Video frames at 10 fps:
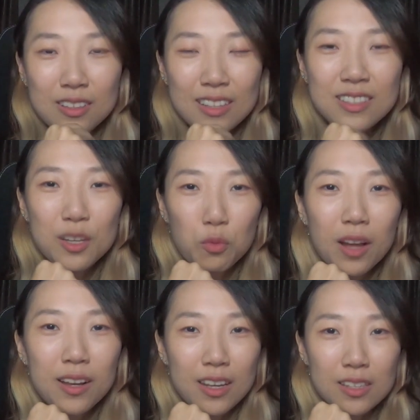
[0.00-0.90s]
let's see
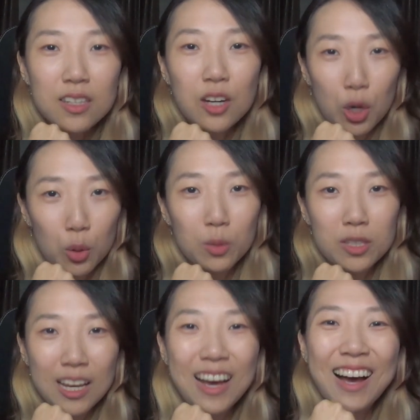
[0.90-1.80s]
what next year holds.